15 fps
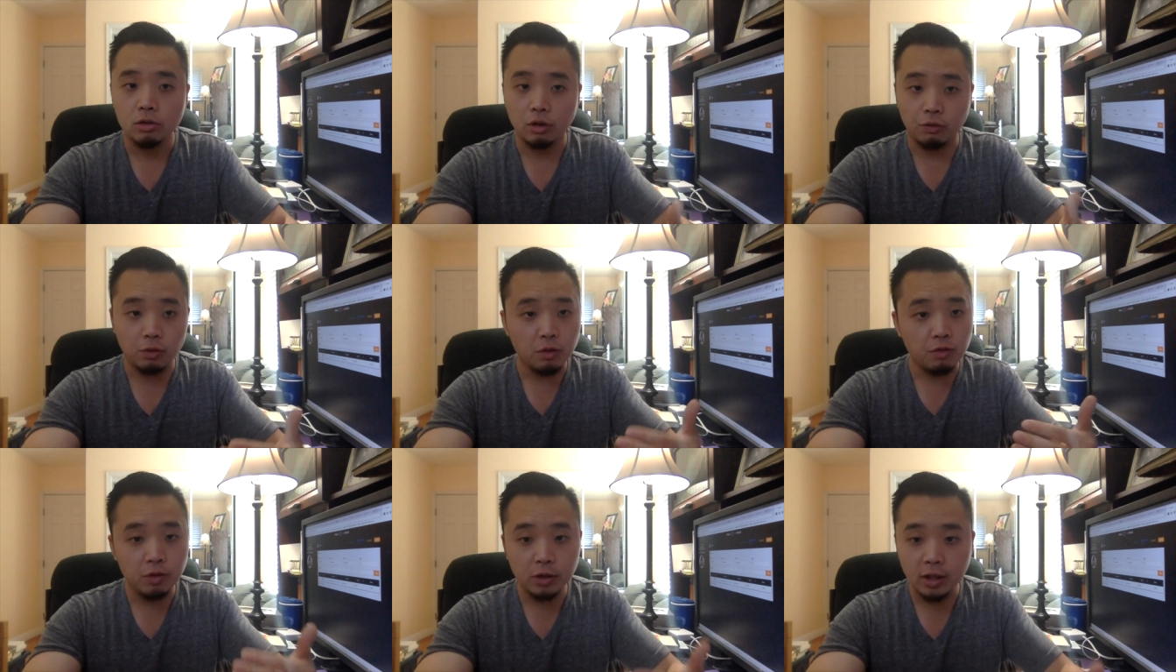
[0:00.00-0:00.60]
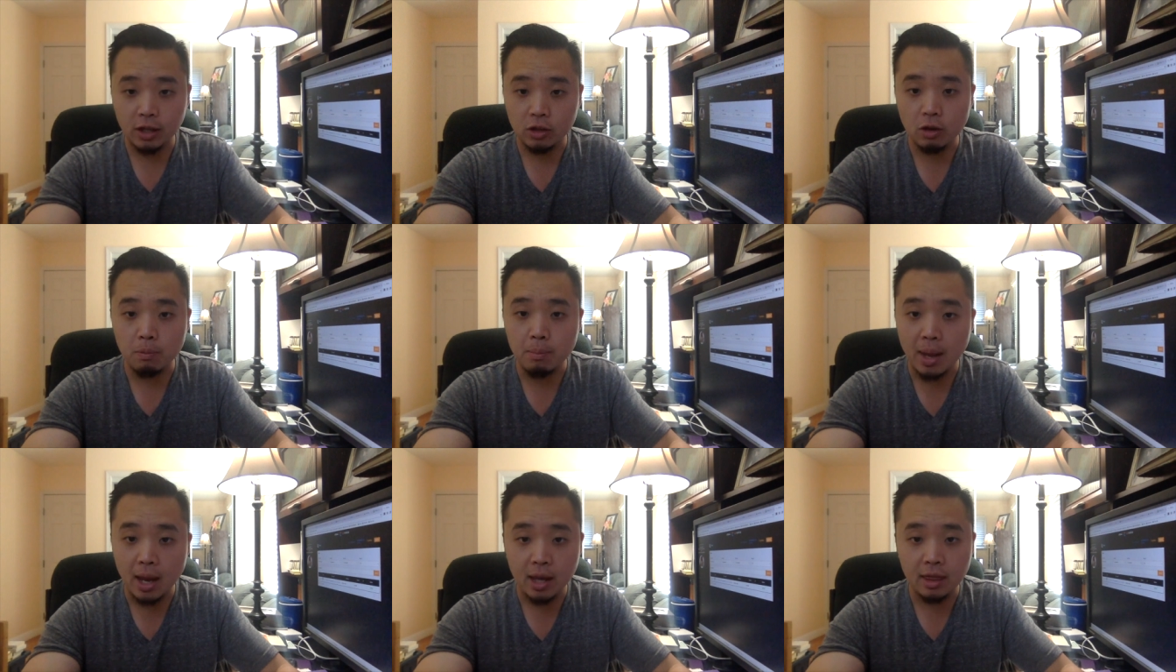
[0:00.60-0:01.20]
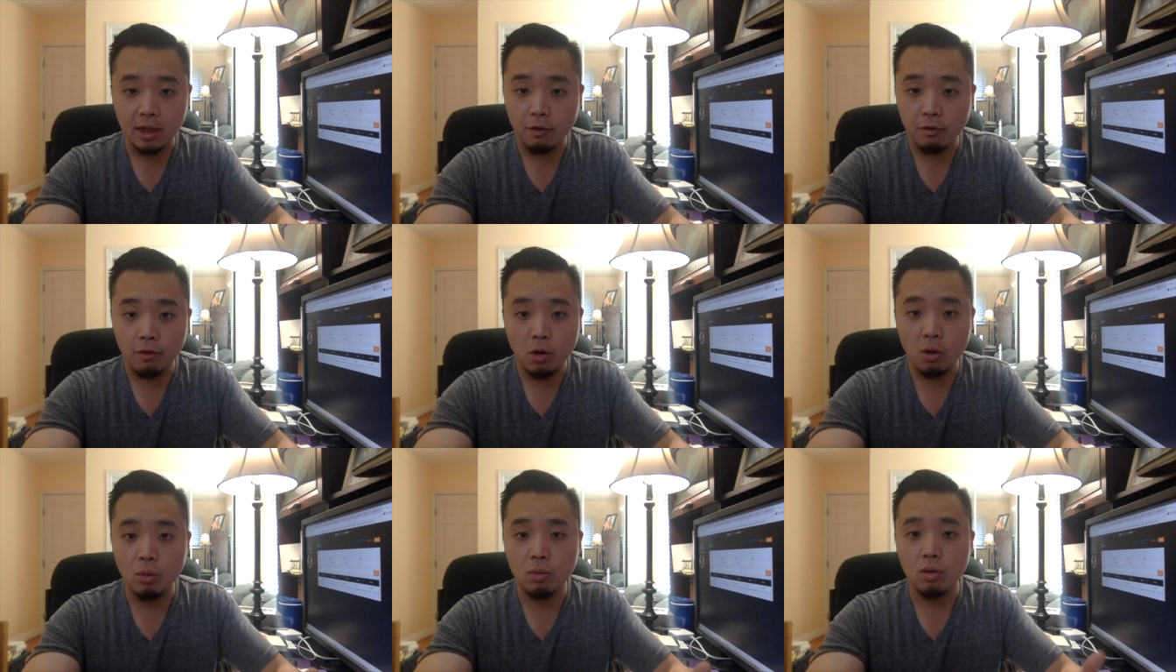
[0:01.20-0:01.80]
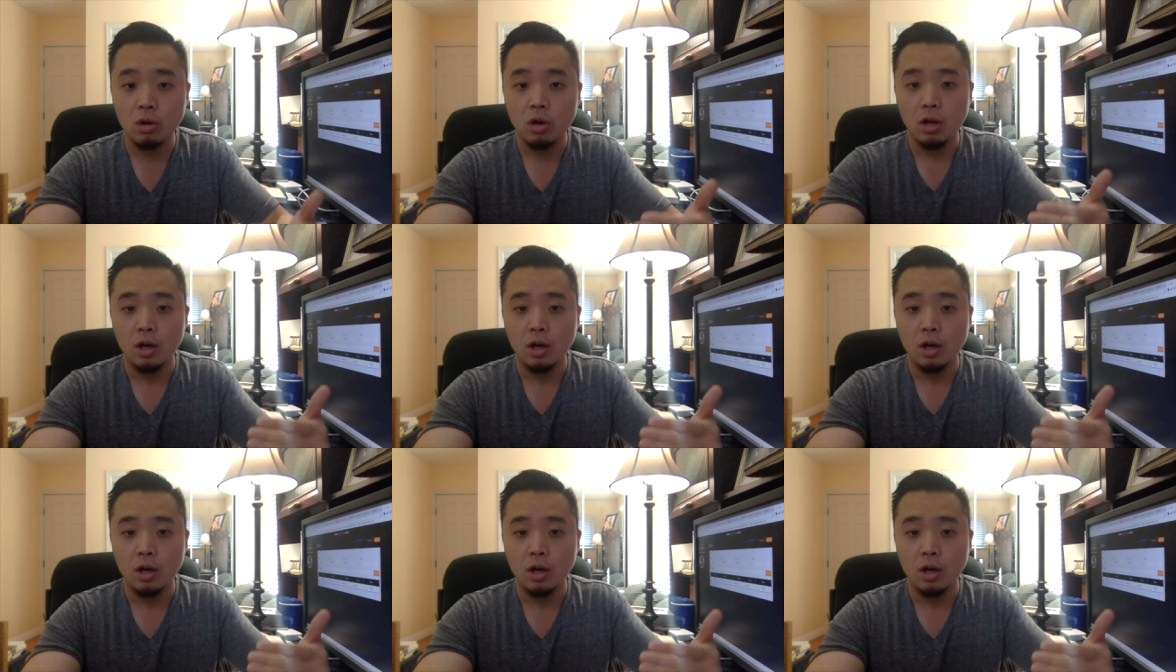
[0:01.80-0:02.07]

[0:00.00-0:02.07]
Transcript: So if you feel like you're banging that phone,